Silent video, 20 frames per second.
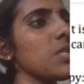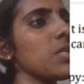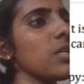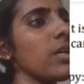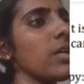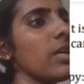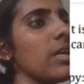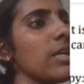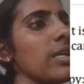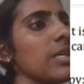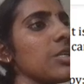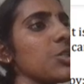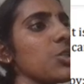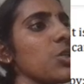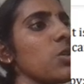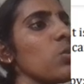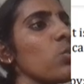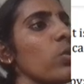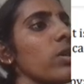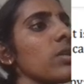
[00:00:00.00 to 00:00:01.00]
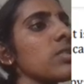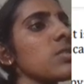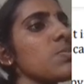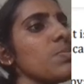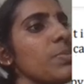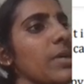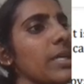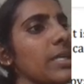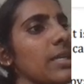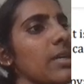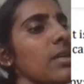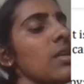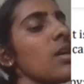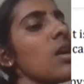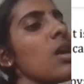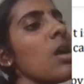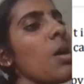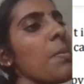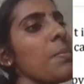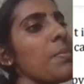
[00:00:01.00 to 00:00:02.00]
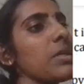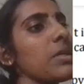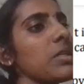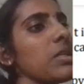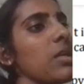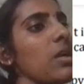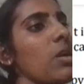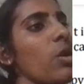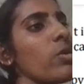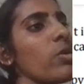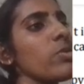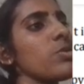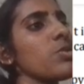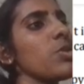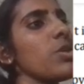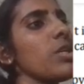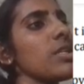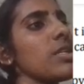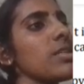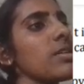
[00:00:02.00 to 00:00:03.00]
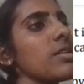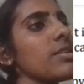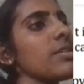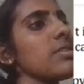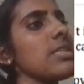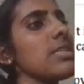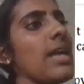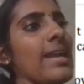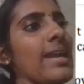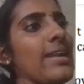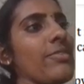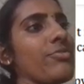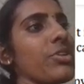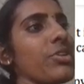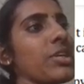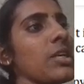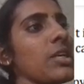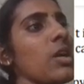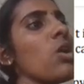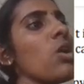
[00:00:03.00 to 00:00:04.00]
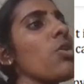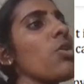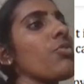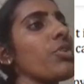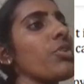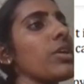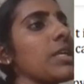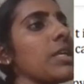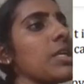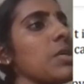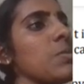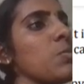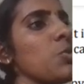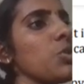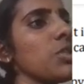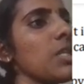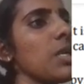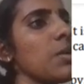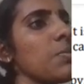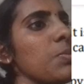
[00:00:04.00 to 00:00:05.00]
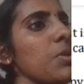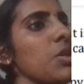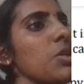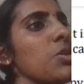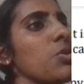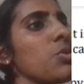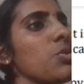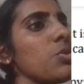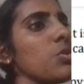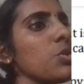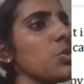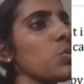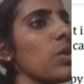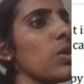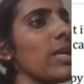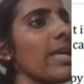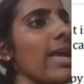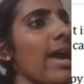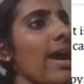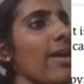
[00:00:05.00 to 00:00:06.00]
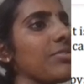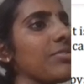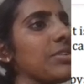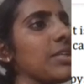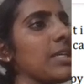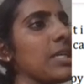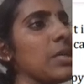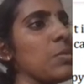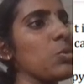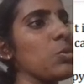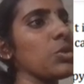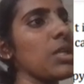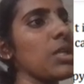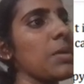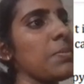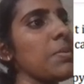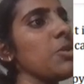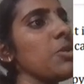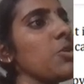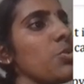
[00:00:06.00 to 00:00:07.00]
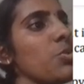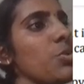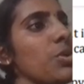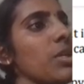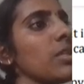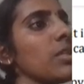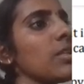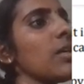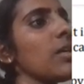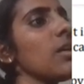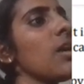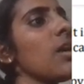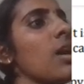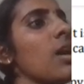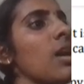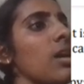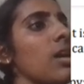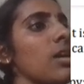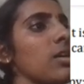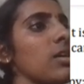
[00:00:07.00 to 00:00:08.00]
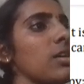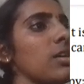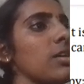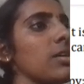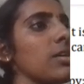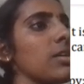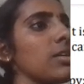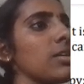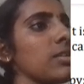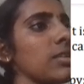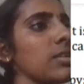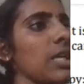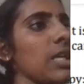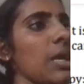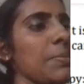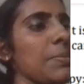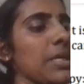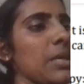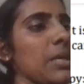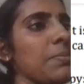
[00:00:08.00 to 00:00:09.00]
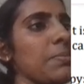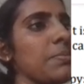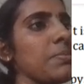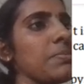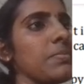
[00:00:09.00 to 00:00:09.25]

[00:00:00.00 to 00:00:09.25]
the radiation works better but can also increase side effect. For chemotherapy, you usually have the chemotherapy during the capital.